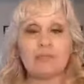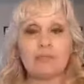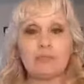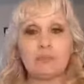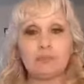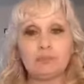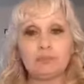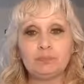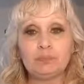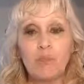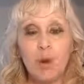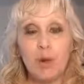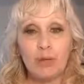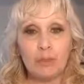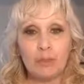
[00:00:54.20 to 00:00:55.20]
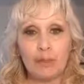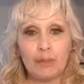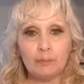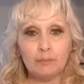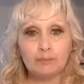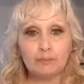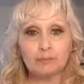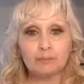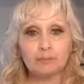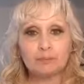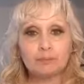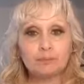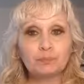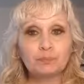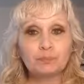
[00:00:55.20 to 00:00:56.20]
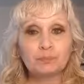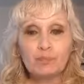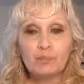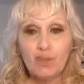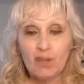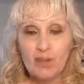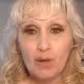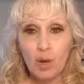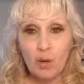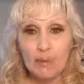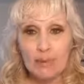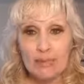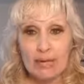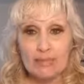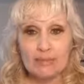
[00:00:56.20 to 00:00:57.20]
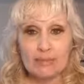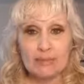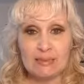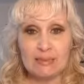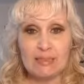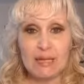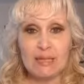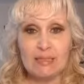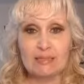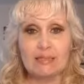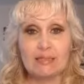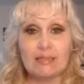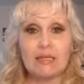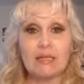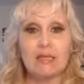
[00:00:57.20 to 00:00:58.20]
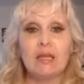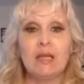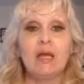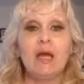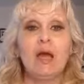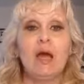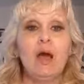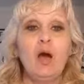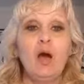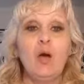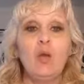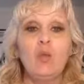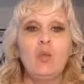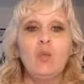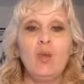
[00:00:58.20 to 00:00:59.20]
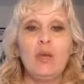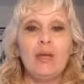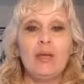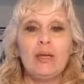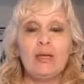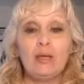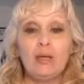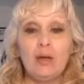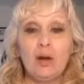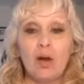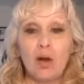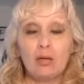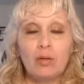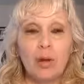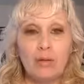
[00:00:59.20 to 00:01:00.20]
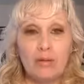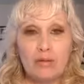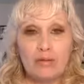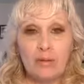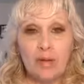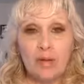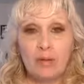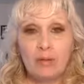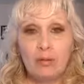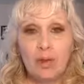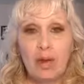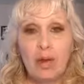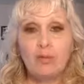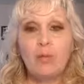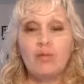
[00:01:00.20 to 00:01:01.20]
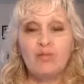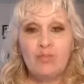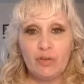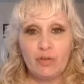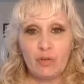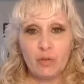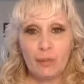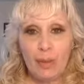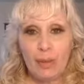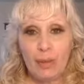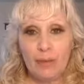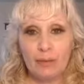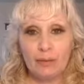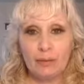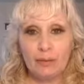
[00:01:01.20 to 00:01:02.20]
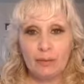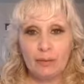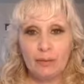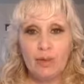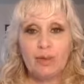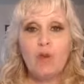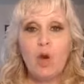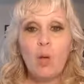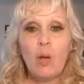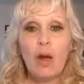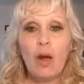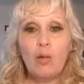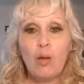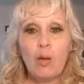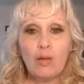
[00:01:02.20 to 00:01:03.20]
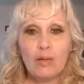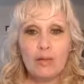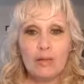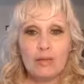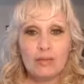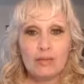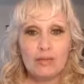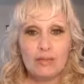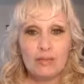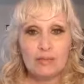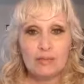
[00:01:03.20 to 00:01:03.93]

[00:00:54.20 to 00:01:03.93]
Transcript: that's marketing that already has success. We are already there and we feel your pain. We know how hard it is